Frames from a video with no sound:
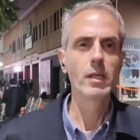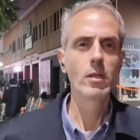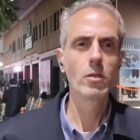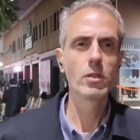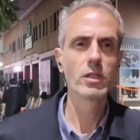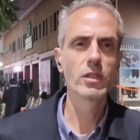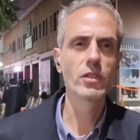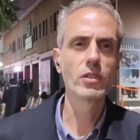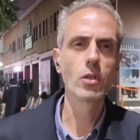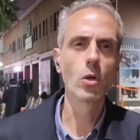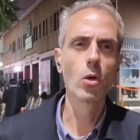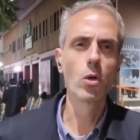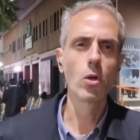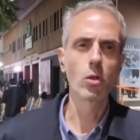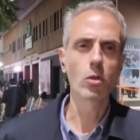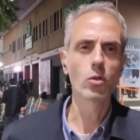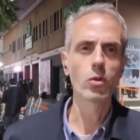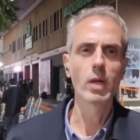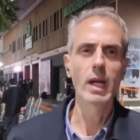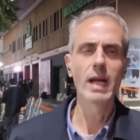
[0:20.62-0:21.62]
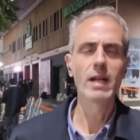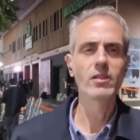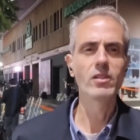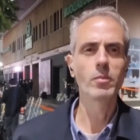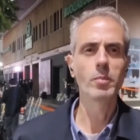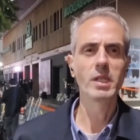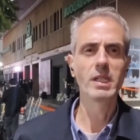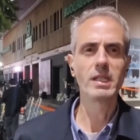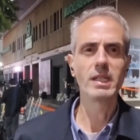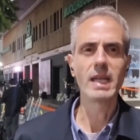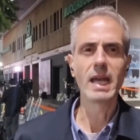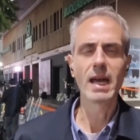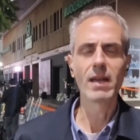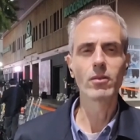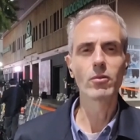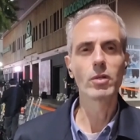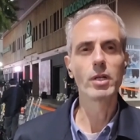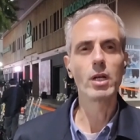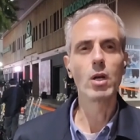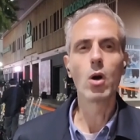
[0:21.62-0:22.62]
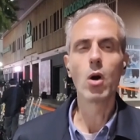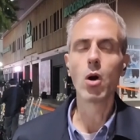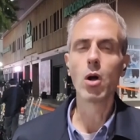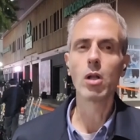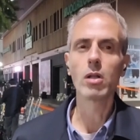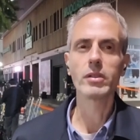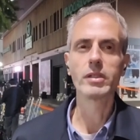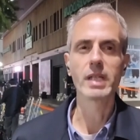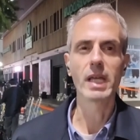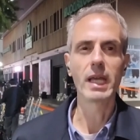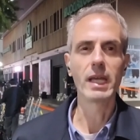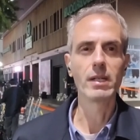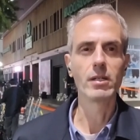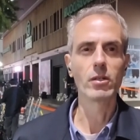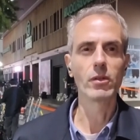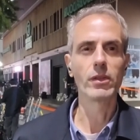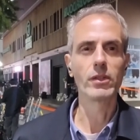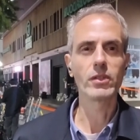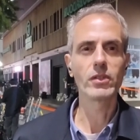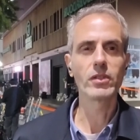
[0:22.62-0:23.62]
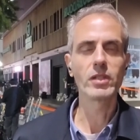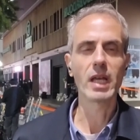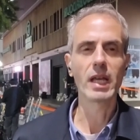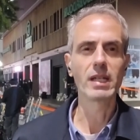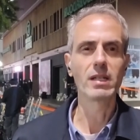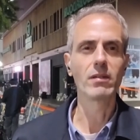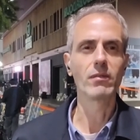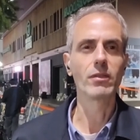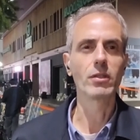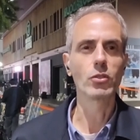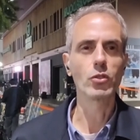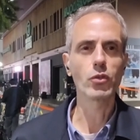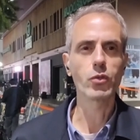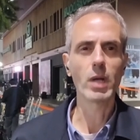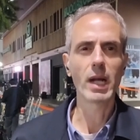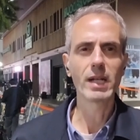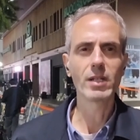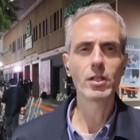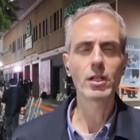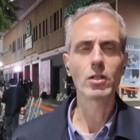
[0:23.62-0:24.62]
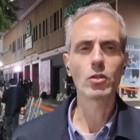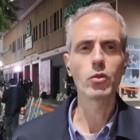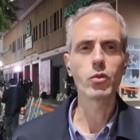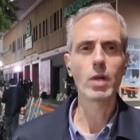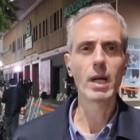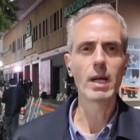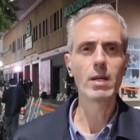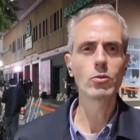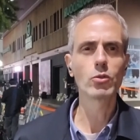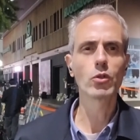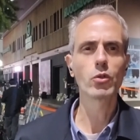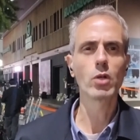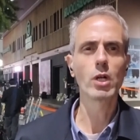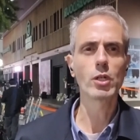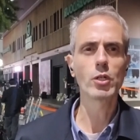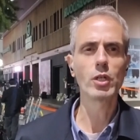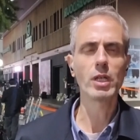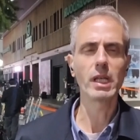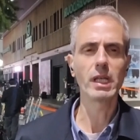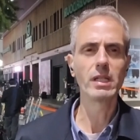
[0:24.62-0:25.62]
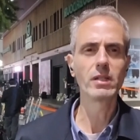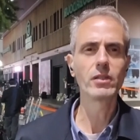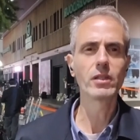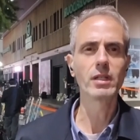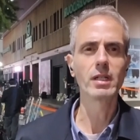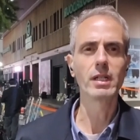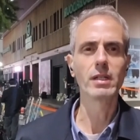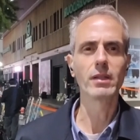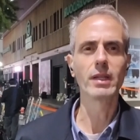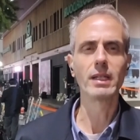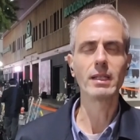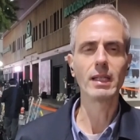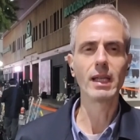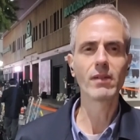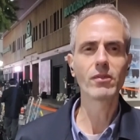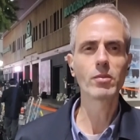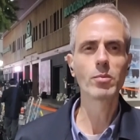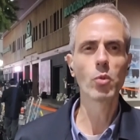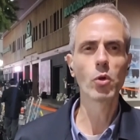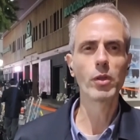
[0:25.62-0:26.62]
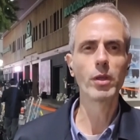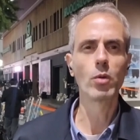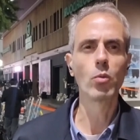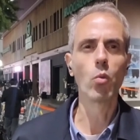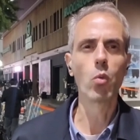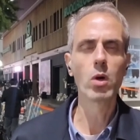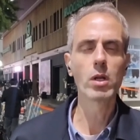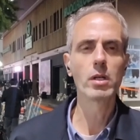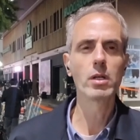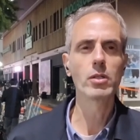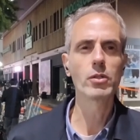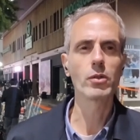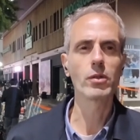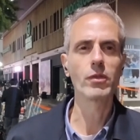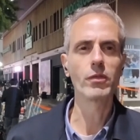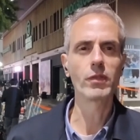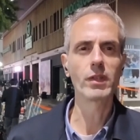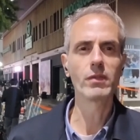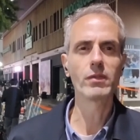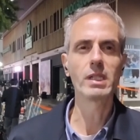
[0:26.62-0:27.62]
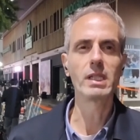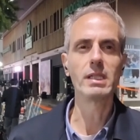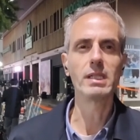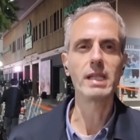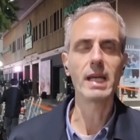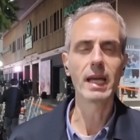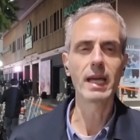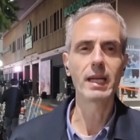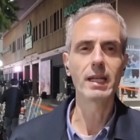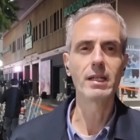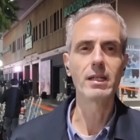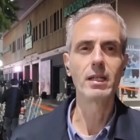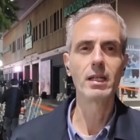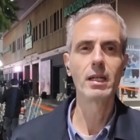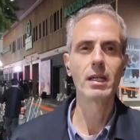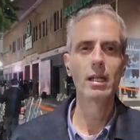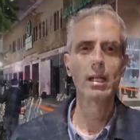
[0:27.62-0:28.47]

Here in Seoul, crowds have been gathering all day near the site of the tragic crowd crush incident that left more than 150 dead.